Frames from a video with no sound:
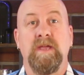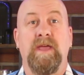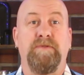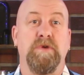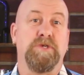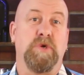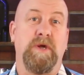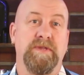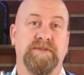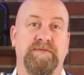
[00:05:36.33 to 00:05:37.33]
If you
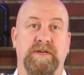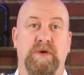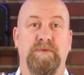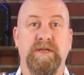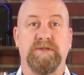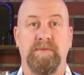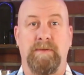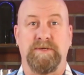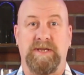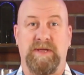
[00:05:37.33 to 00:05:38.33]
enjoyed this video, please
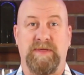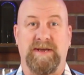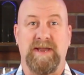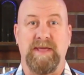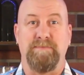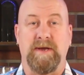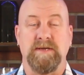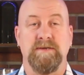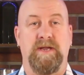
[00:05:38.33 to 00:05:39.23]
remember to hit that like button,